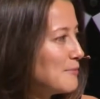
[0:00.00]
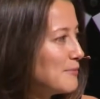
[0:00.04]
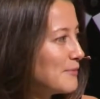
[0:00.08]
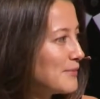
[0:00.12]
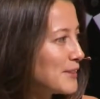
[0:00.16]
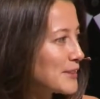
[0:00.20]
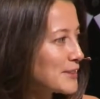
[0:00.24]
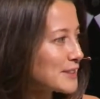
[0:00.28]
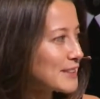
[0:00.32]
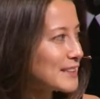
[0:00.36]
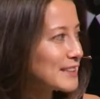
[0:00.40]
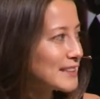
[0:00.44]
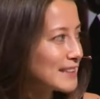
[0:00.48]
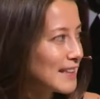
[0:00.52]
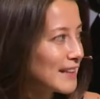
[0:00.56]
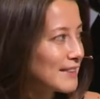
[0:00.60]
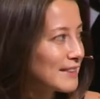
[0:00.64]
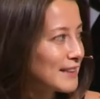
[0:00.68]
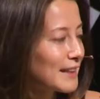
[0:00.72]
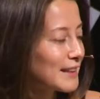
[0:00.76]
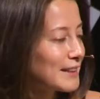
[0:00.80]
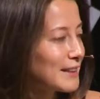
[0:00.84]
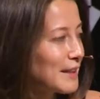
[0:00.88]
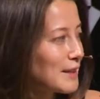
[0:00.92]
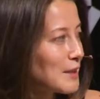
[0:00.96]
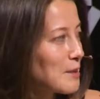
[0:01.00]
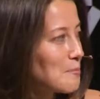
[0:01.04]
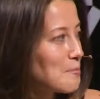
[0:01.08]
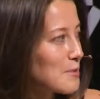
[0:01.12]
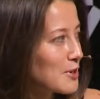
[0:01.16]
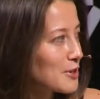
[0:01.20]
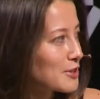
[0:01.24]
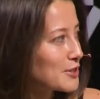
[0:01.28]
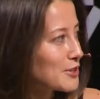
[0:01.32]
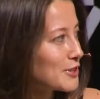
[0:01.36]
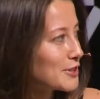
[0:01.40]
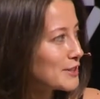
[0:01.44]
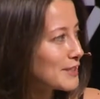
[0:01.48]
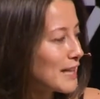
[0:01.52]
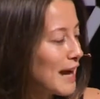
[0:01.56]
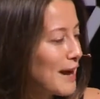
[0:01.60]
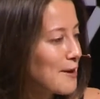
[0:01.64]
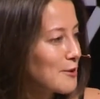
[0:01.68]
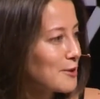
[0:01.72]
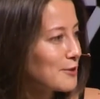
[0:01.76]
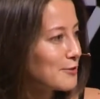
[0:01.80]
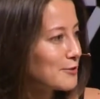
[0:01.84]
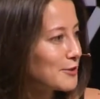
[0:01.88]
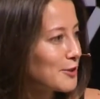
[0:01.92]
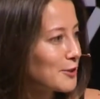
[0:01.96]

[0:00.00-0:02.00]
There's something that emerges out of